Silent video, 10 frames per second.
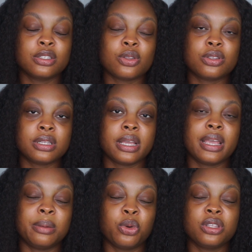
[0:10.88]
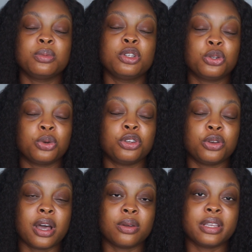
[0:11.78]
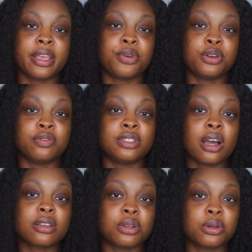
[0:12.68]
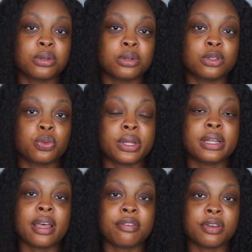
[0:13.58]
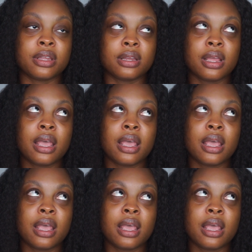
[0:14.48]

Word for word: So today I'm going to be showing you how to get rid of dark circles with caffeine.